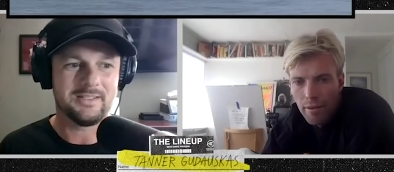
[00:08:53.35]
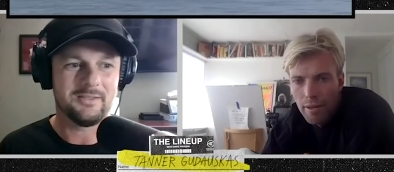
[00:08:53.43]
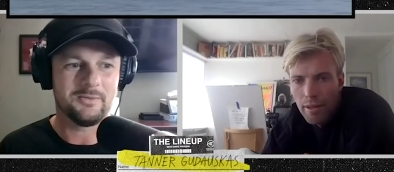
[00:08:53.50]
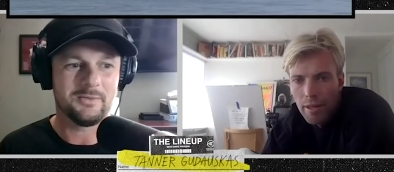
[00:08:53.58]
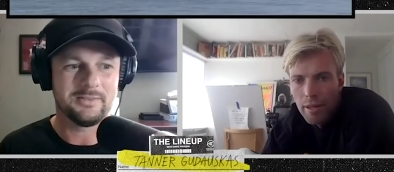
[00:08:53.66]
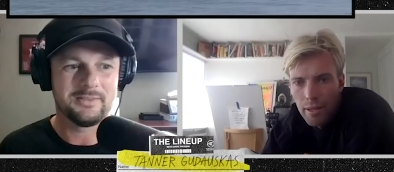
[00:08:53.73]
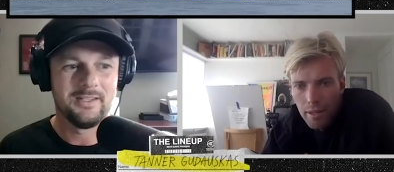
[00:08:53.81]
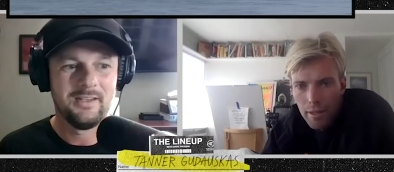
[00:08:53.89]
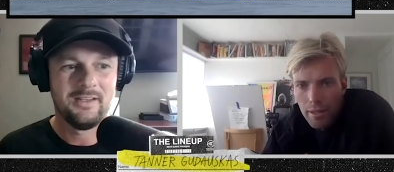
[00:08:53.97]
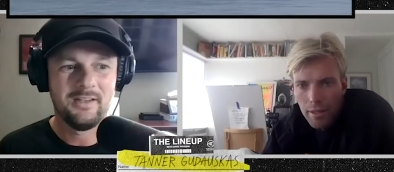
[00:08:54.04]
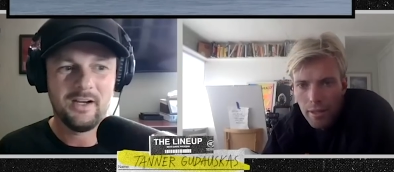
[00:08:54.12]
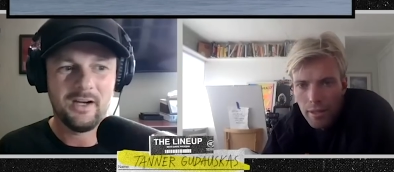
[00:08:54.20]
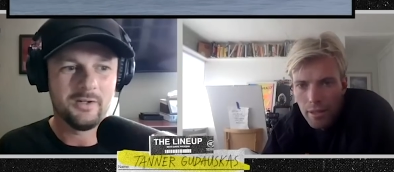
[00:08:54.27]
Speaker 1: And
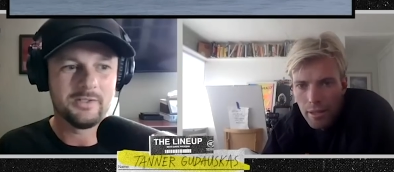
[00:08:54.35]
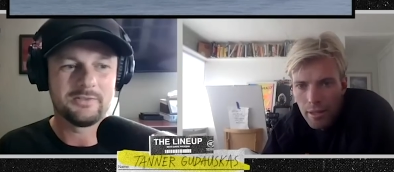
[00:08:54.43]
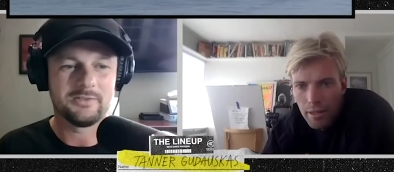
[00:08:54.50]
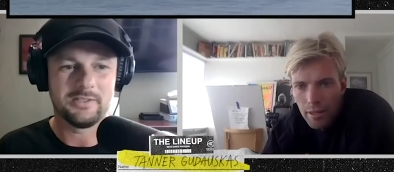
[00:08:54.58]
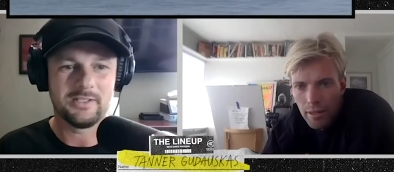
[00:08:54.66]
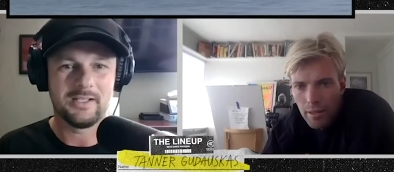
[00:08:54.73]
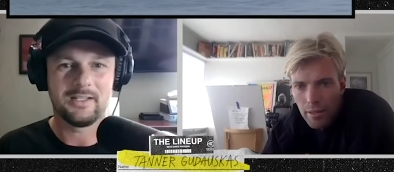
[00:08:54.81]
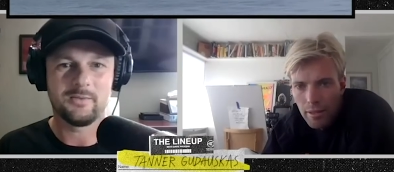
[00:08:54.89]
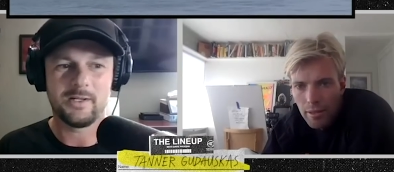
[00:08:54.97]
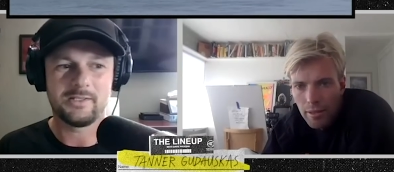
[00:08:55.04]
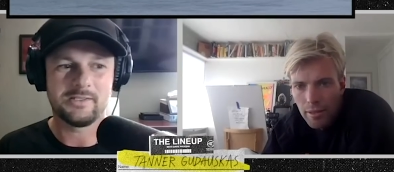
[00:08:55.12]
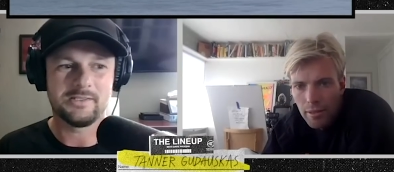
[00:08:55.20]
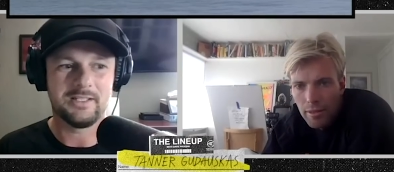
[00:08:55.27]
I always really liked
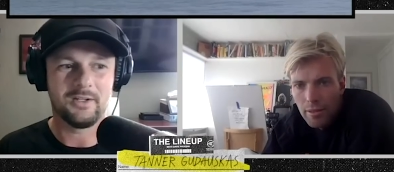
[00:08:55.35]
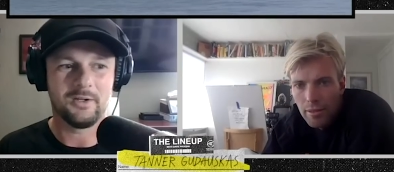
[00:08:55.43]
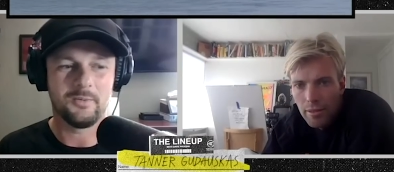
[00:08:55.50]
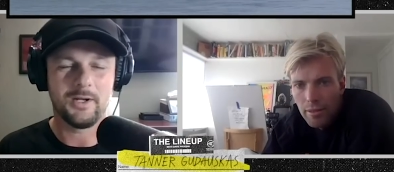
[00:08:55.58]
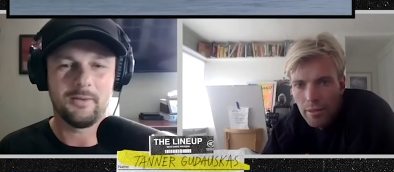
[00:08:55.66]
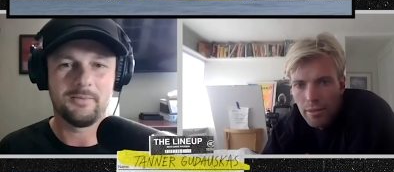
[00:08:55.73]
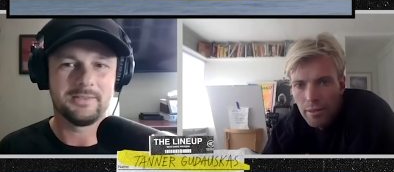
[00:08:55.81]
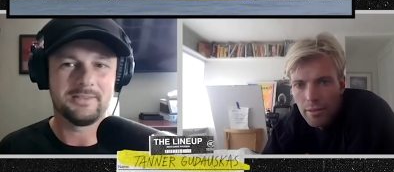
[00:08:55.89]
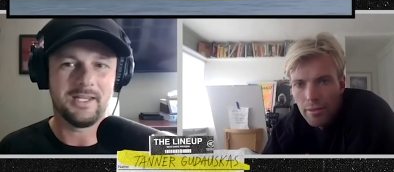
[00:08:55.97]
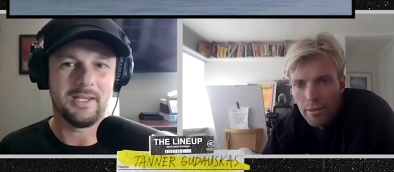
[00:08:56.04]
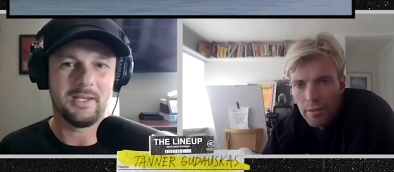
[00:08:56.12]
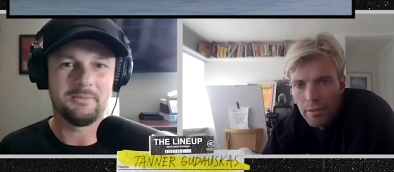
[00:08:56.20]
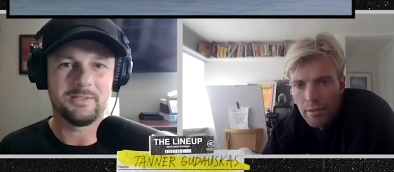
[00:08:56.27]
watching Dingo, but I'm the
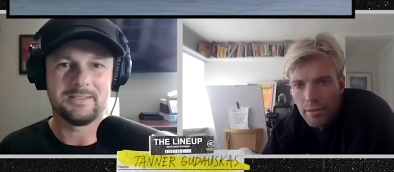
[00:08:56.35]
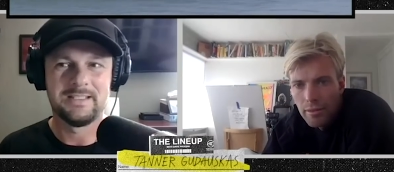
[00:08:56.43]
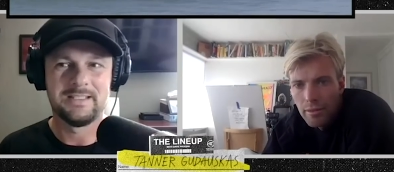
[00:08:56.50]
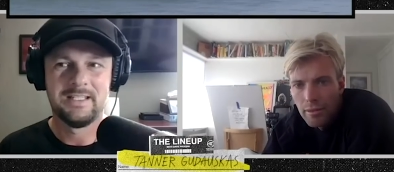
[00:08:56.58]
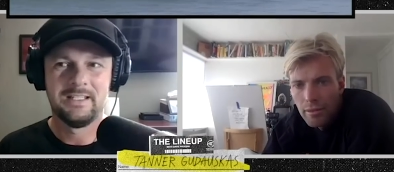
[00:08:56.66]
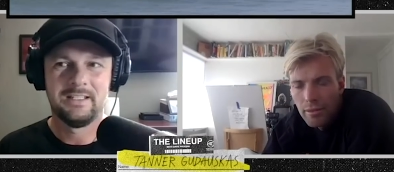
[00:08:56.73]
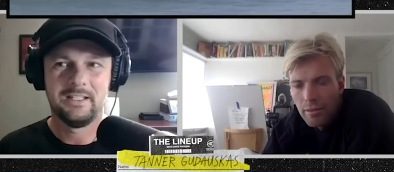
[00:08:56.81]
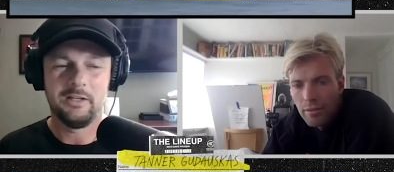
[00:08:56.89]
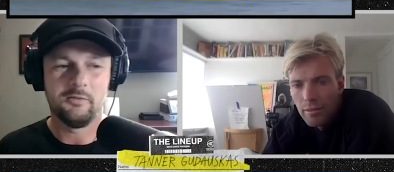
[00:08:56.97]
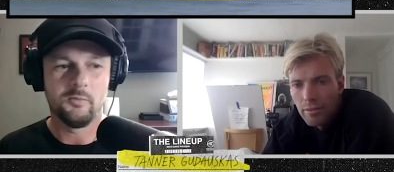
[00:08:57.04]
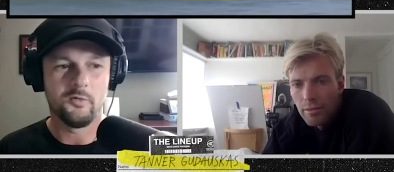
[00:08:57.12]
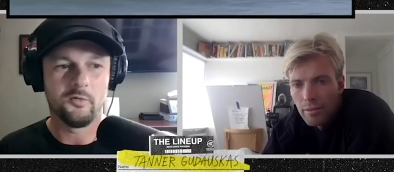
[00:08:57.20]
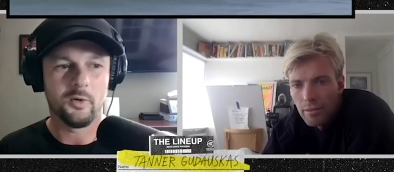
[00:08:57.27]
same. And
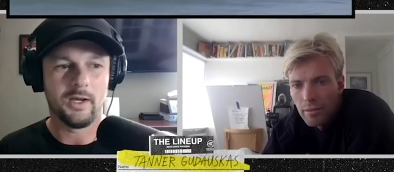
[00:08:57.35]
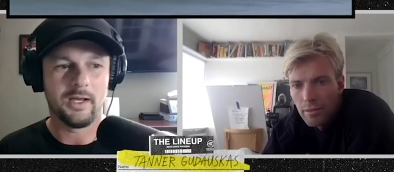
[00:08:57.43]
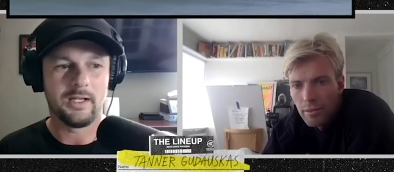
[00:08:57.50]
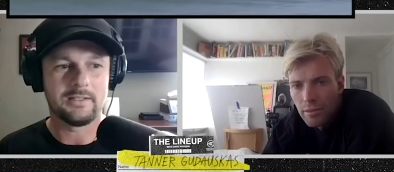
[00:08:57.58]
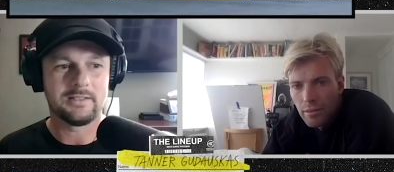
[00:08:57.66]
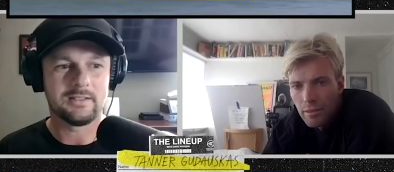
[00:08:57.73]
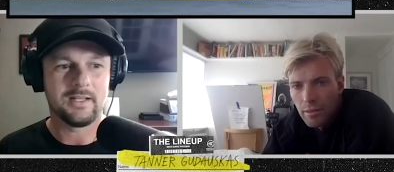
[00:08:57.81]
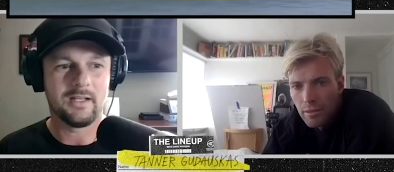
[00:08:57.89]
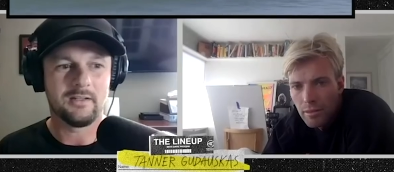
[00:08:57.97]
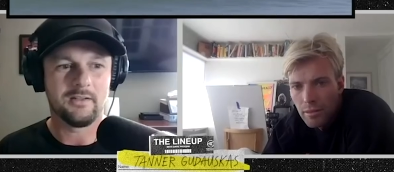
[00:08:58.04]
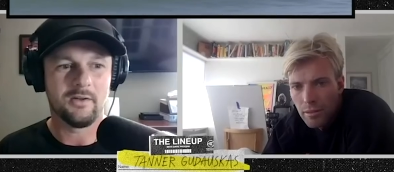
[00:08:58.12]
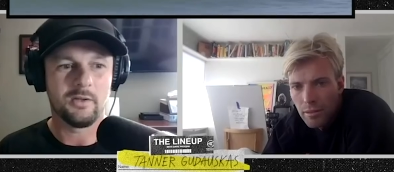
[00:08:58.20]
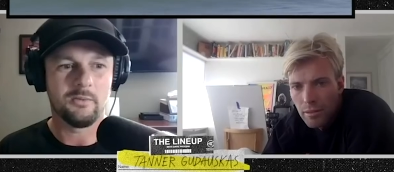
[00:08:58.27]
even before I got to kind
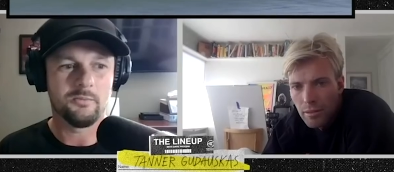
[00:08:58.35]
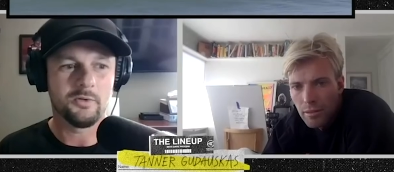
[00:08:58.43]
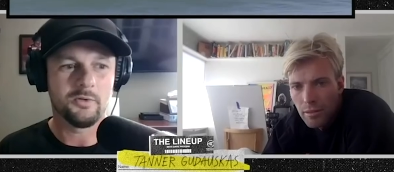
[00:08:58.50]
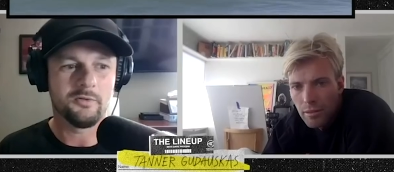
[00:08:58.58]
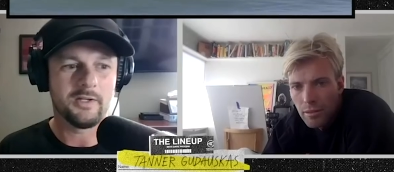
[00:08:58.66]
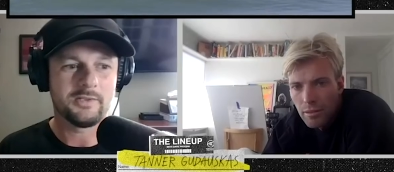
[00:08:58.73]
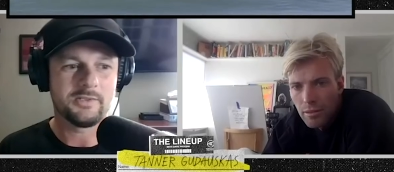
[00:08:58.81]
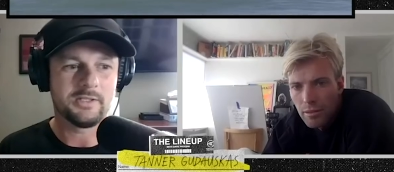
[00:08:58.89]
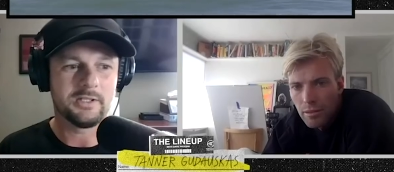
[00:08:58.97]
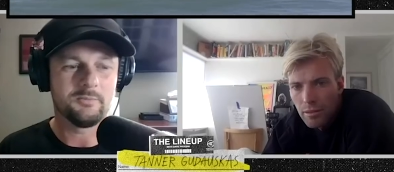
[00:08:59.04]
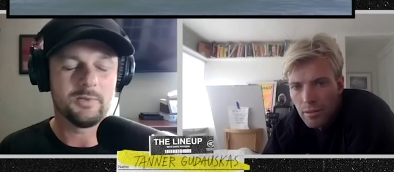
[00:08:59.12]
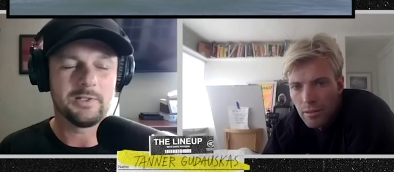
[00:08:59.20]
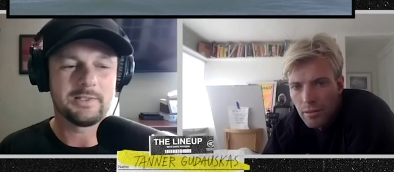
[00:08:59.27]
of know them
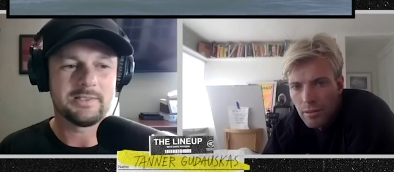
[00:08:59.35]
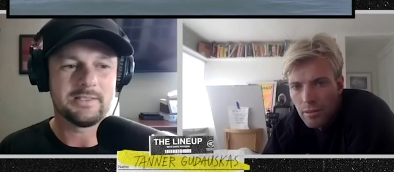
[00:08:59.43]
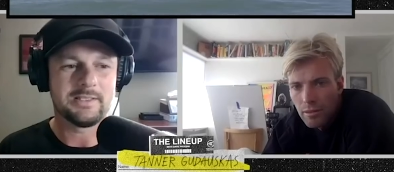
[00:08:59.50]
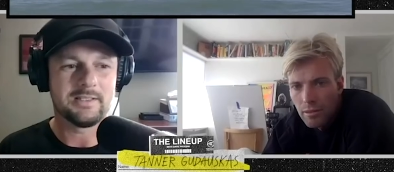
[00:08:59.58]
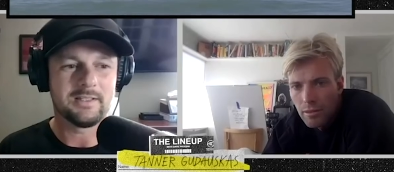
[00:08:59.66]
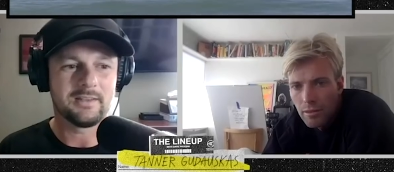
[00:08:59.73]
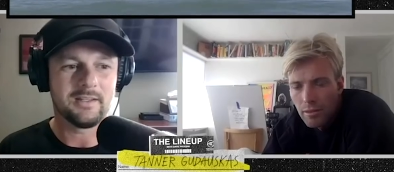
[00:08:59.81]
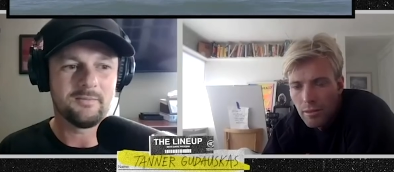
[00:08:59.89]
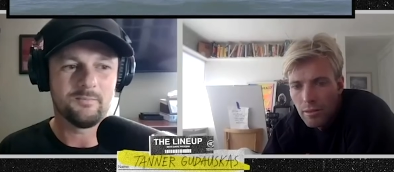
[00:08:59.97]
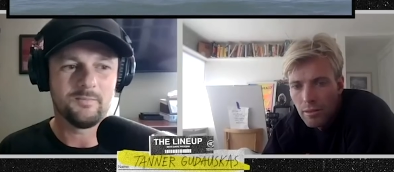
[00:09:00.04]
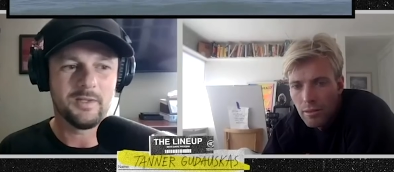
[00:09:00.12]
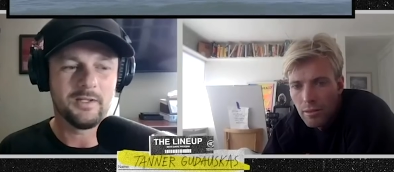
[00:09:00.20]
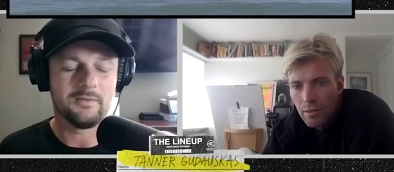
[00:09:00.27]
professionally and personally, like
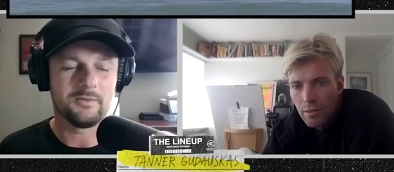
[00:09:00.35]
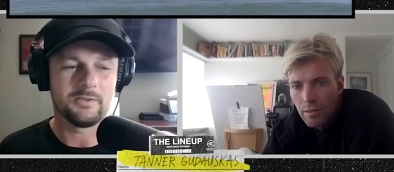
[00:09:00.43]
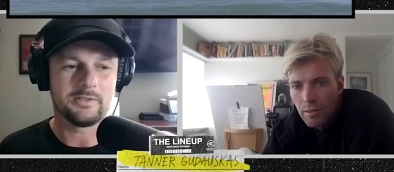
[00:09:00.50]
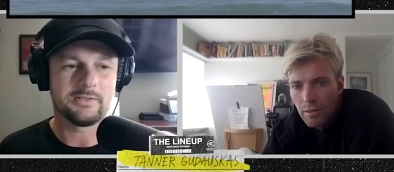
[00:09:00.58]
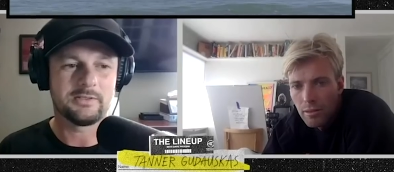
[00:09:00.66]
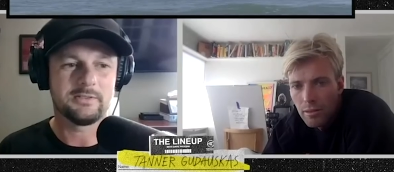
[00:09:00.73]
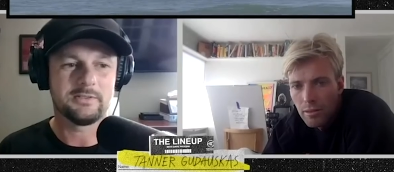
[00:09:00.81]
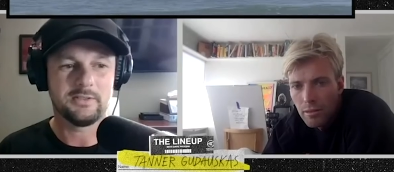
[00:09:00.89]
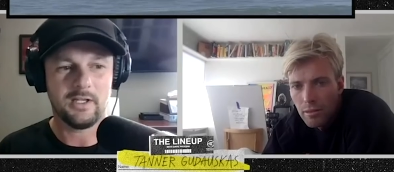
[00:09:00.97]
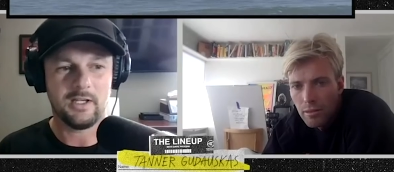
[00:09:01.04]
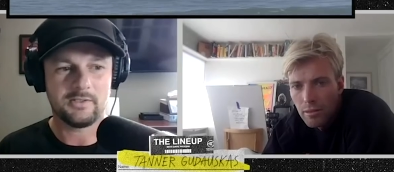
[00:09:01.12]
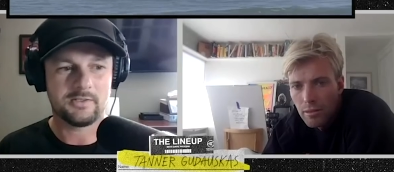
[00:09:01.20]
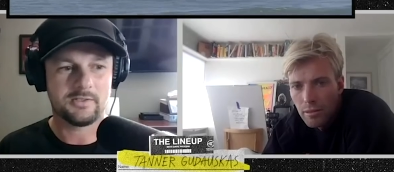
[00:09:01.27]
they were just
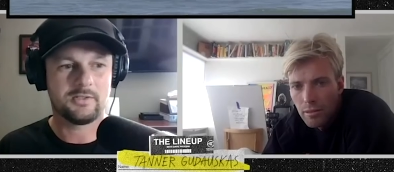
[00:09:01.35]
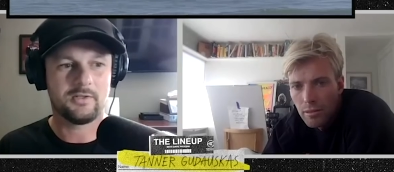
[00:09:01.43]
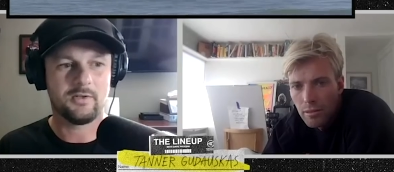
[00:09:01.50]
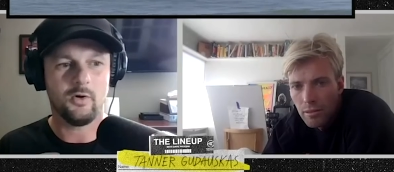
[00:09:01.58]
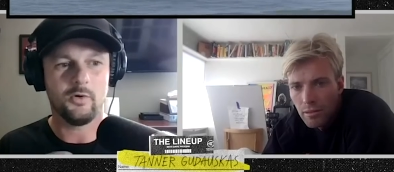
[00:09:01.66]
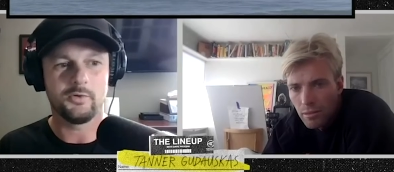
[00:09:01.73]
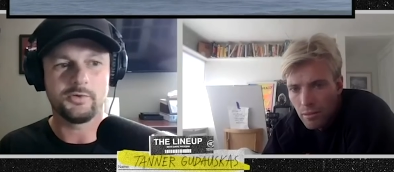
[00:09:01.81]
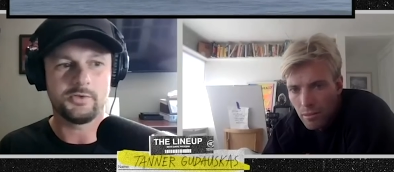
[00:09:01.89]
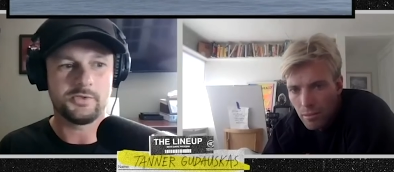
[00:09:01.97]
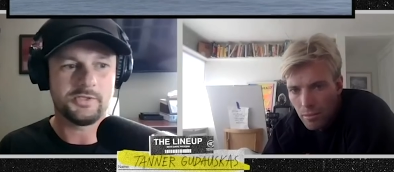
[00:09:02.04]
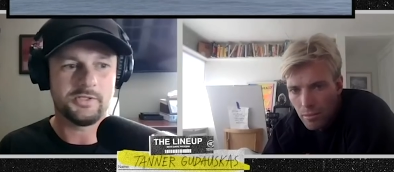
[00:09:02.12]
such culture